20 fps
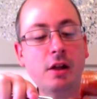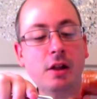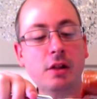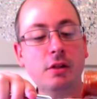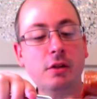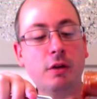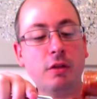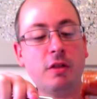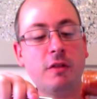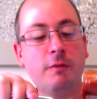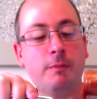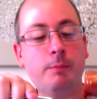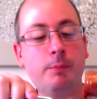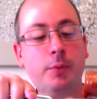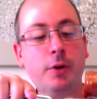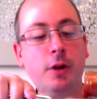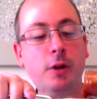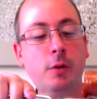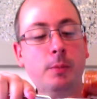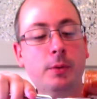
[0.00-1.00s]
Lots of
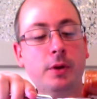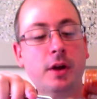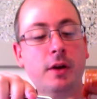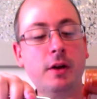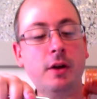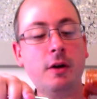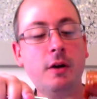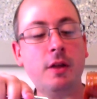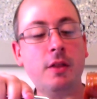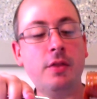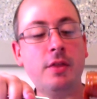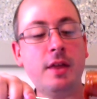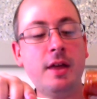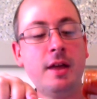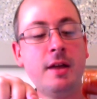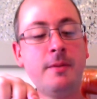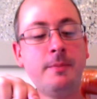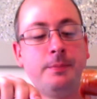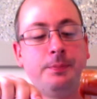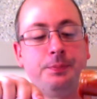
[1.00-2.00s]
pulp going on in
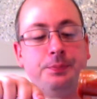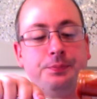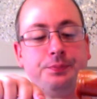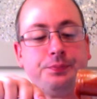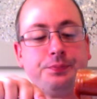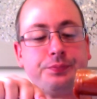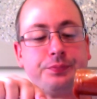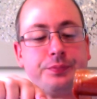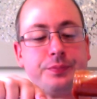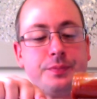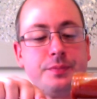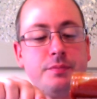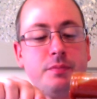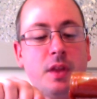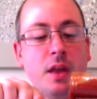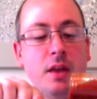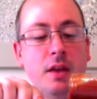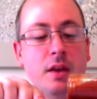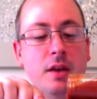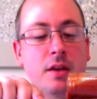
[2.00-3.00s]
there.
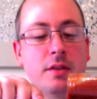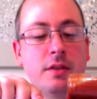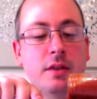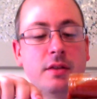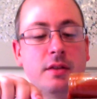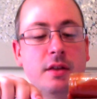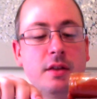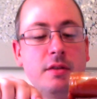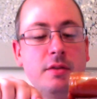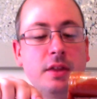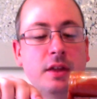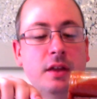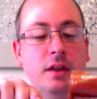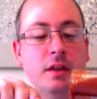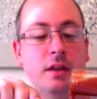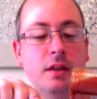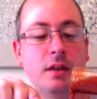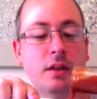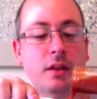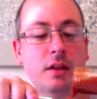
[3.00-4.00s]
This is the